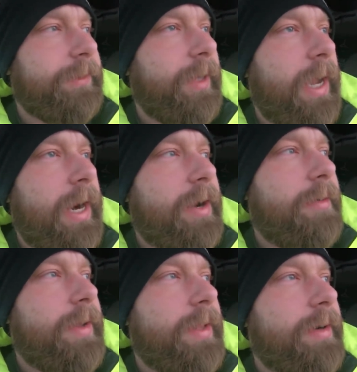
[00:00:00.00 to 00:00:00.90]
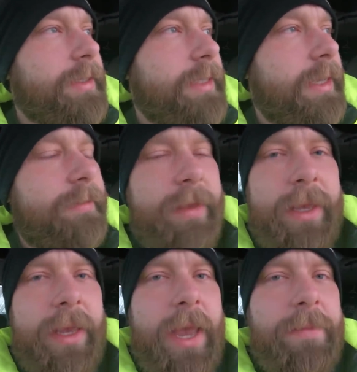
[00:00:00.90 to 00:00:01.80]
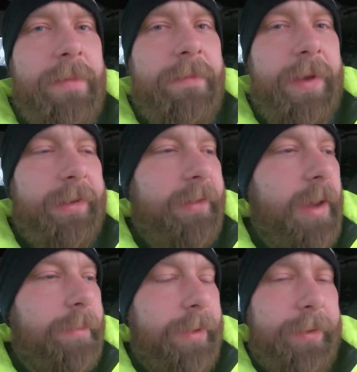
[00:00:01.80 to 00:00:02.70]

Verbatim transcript: So I gotta go in there and see if they can get me fixed up.